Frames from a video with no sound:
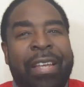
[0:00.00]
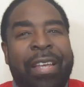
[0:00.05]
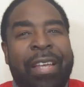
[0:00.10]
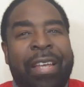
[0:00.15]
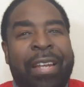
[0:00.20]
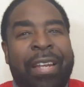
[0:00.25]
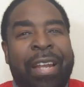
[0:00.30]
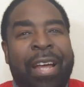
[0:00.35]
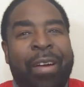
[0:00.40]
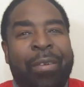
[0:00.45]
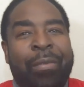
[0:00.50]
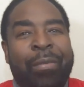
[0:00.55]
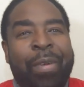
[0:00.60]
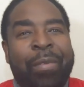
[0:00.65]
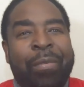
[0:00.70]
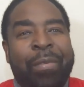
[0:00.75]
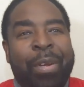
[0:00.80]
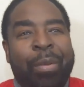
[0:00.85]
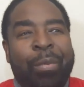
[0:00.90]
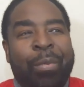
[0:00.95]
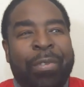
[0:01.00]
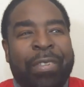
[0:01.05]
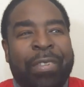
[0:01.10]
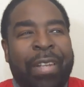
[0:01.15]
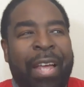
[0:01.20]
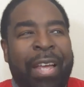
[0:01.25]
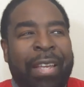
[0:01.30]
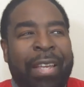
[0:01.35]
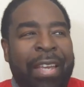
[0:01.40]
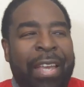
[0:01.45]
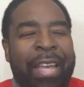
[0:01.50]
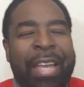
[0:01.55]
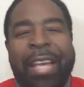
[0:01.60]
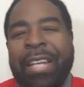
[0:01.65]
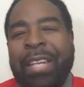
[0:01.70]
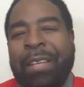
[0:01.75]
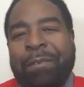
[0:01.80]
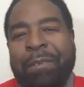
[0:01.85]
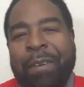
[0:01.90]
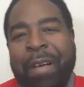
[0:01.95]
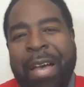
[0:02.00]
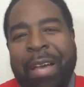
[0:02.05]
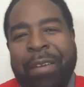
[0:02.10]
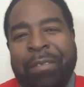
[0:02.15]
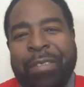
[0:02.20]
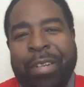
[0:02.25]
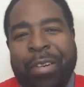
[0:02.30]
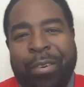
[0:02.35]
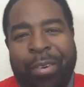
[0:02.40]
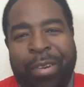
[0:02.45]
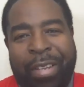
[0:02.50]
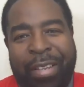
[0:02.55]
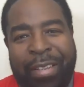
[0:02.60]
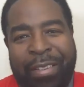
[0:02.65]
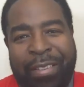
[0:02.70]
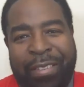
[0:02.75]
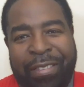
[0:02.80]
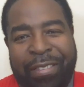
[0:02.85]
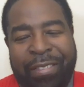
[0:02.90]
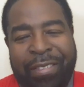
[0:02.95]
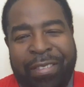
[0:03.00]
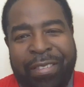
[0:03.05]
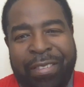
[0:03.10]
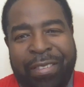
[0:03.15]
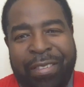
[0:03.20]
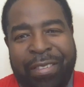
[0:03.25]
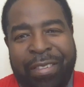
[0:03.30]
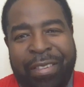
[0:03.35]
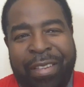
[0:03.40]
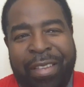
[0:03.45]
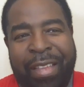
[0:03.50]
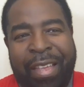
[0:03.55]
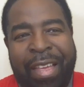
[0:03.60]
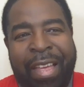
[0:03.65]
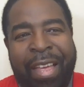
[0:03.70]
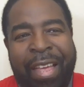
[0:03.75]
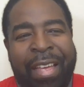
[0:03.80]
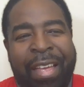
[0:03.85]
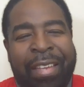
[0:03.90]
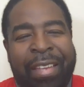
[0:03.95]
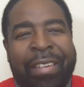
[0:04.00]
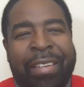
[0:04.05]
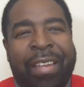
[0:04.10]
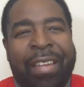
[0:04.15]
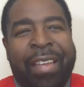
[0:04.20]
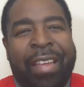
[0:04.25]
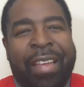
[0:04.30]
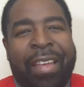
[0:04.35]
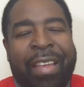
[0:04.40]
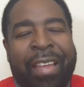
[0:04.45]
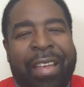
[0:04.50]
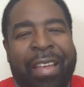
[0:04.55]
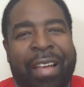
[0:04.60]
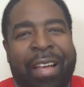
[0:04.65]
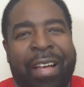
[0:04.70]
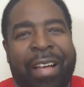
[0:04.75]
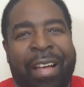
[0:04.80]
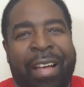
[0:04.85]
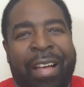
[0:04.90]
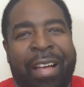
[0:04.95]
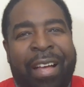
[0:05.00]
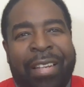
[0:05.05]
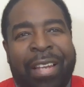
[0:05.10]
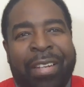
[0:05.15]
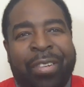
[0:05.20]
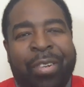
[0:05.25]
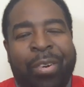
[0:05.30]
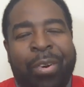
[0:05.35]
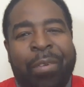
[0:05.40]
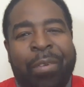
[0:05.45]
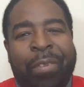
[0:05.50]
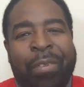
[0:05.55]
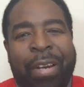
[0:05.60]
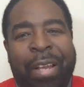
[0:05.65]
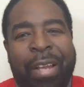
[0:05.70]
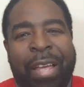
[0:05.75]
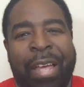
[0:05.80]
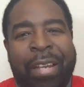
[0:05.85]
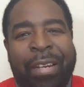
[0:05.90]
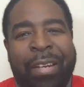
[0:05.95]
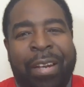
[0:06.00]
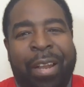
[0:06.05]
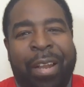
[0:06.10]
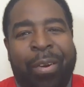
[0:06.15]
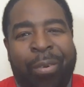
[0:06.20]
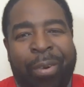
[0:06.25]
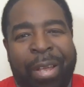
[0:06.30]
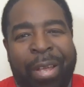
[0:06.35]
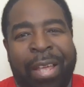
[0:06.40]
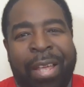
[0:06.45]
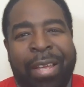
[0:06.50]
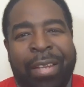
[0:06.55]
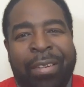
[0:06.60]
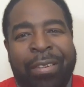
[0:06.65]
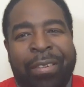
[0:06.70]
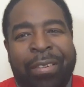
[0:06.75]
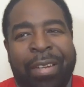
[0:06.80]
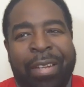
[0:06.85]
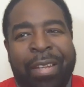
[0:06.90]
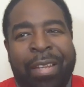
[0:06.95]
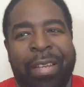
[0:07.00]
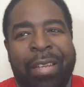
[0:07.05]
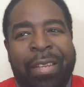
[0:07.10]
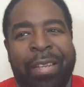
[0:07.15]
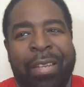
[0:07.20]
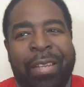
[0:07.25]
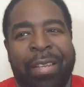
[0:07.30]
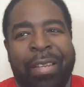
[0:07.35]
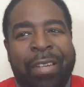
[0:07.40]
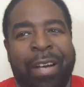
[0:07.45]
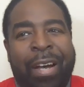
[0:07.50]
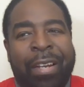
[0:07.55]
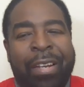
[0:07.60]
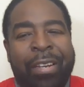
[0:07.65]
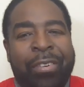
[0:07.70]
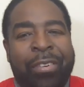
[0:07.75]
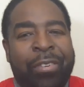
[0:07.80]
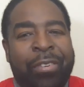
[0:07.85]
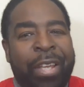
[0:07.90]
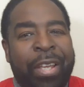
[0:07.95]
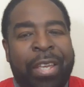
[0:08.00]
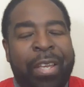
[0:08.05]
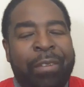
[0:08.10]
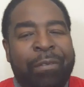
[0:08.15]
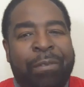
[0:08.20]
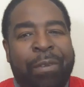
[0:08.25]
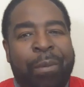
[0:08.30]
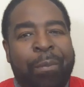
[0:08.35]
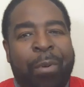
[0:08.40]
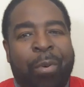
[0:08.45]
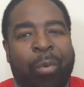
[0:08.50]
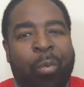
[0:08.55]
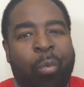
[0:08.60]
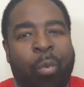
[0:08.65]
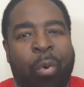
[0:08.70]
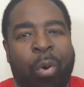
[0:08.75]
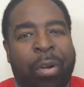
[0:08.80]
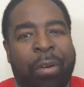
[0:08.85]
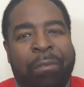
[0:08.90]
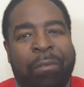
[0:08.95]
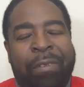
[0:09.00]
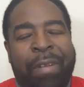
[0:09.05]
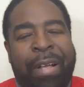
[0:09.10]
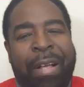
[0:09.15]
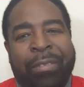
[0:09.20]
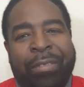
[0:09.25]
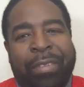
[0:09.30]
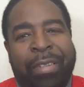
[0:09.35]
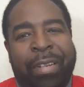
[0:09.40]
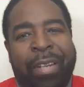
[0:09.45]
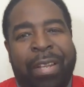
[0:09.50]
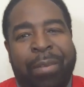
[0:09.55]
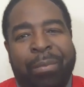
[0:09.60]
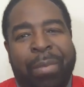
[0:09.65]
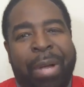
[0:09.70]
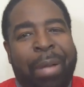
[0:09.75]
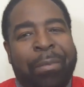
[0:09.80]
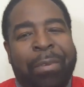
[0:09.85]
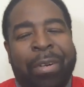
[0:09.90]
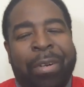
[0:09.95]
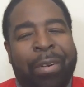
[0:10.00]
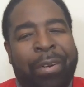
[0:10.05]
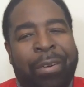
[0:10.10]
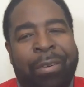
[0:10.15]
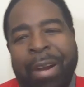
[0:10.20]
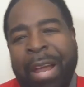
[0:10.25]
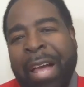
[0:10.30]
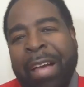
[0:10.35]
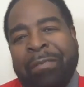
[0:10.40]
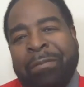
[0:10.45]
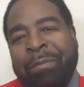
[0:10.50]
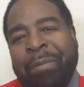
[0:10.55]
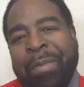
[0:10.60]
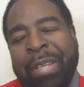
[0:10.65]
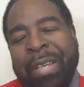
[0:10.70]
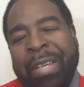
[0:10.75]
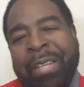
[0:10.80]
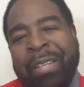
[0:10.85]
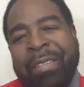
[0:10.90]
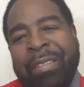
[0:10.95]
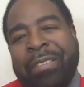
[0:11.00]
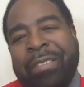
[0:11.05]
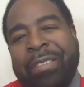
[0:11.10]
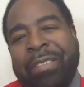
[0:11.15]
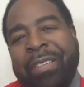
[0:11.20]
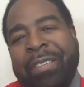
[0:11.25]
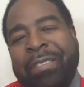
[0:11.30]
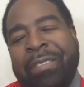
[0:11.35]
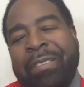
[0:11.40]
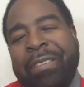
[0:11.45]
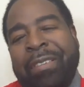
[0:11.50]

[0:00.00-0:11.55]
And I remember it was like 85 degrees. And I let go of her hand and I ran and started drinking from a water fountain. And Mama grabbed me and she